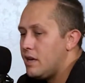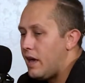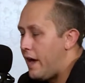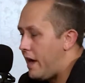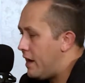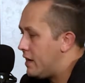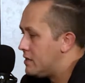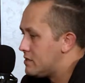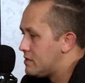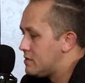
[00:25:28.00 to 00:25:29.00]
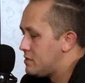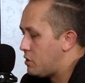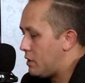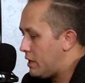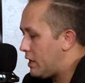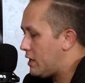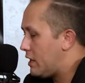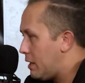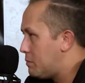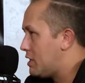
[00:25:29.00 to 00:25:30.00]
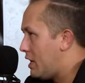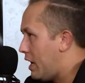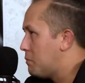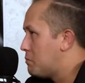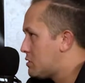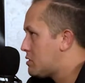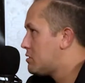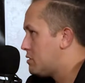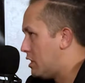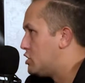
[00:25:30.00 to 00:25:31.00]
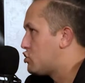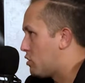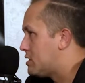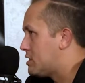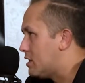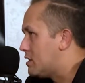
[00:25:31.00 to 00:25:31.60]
And so it kind of keeps the games interesting.